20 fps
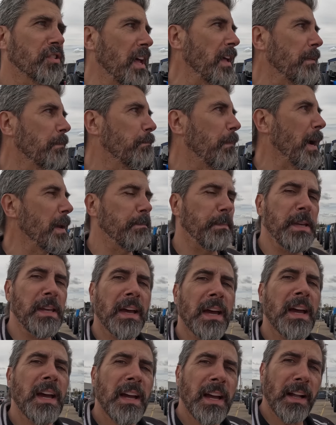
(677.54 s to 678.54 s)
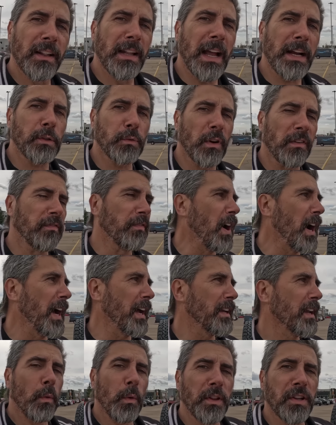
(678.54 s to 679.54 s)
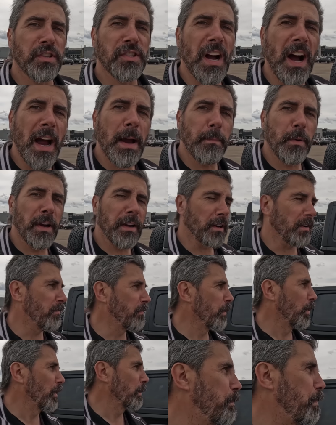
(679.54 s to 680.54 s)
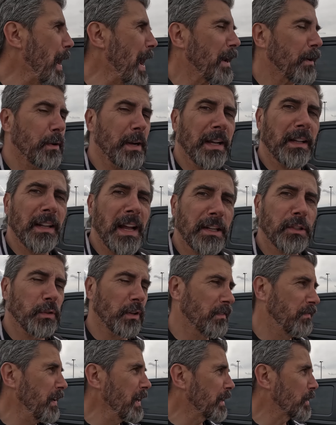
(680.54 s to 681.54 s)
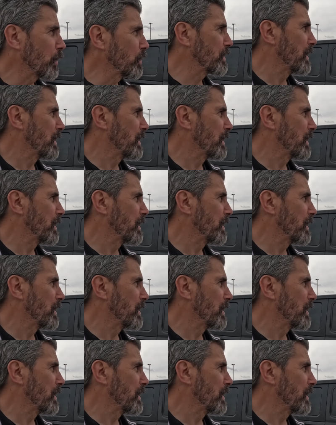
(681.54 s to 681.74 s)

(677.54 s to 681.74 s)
that might be electrified, whether it's hybrid or full battery electric vehicles,